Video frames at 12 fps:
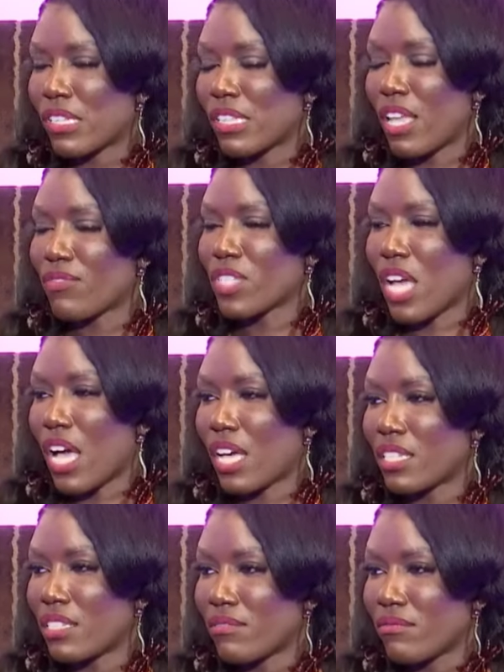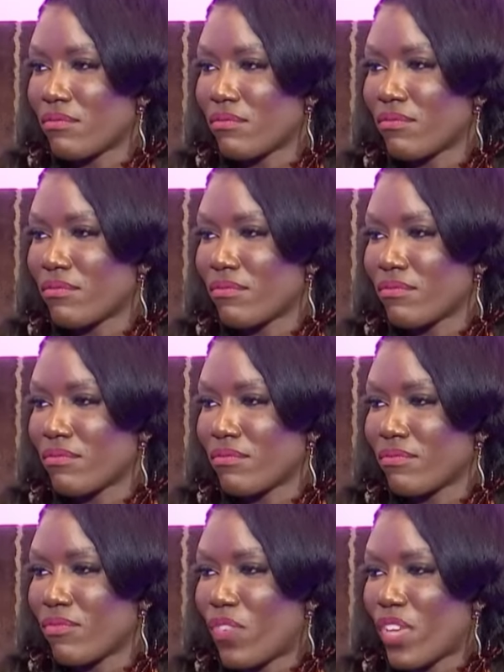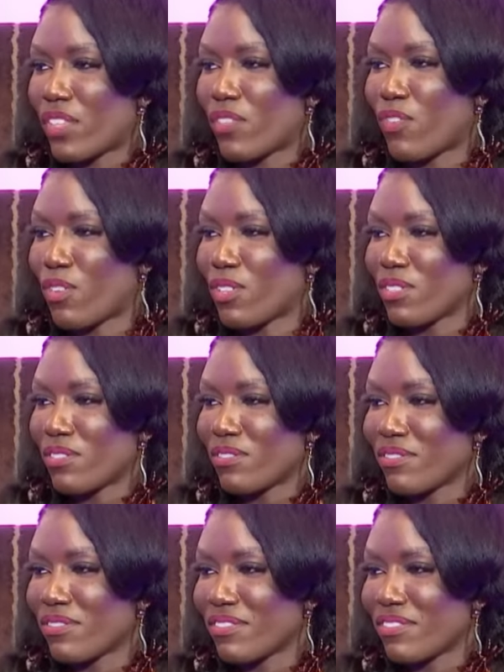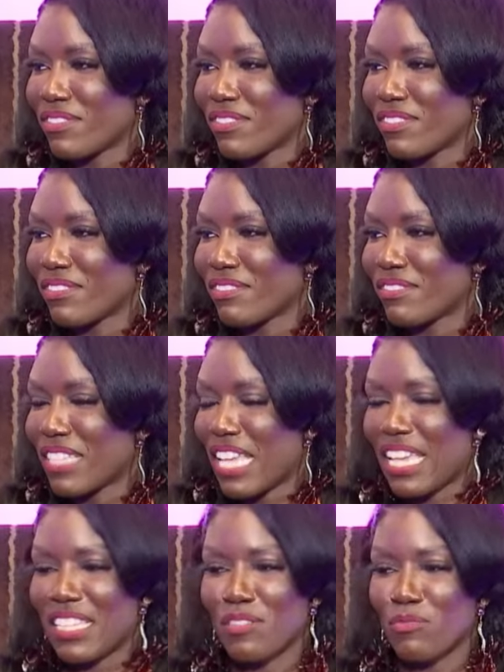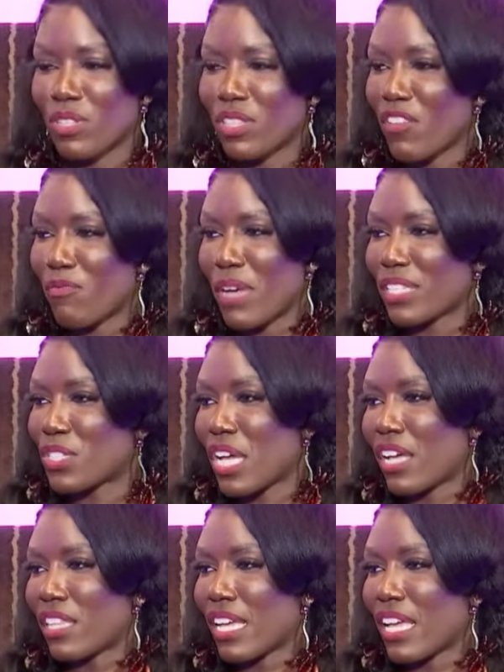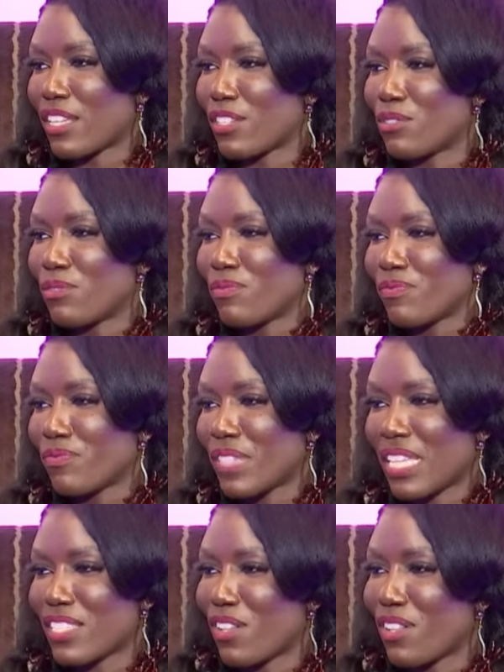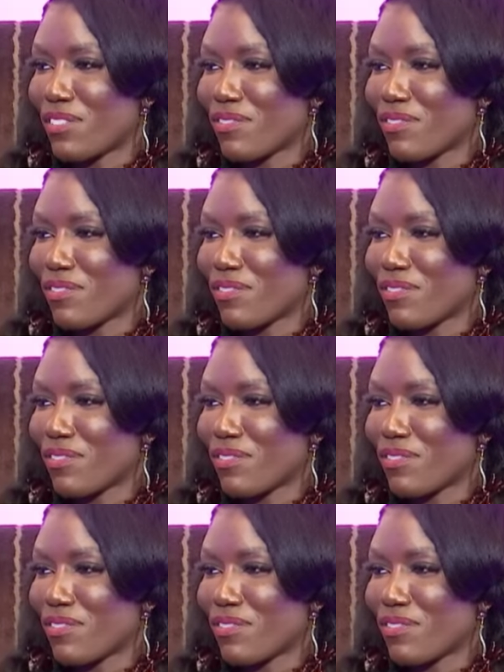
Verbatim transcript: Loves God. That's right. Faithful and will love my child like I do. That's all.